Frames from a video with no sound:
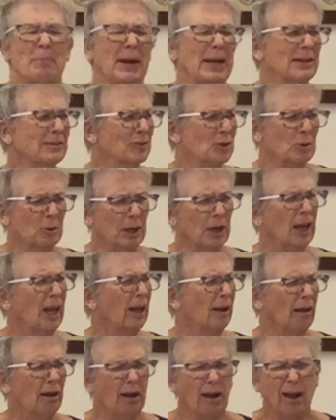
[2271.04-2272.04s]
Pat's going
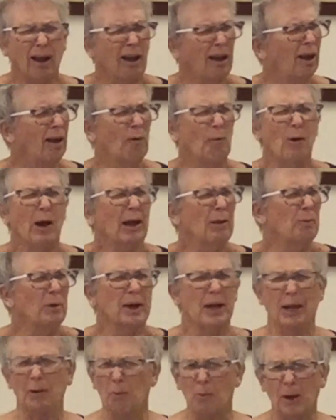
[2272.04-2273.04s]
like, why
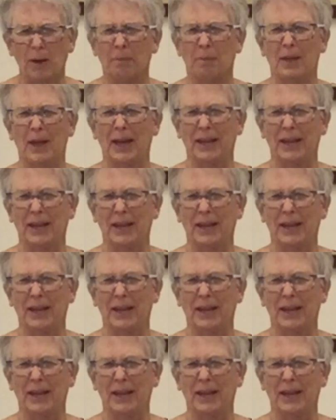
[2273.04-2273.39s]
would I want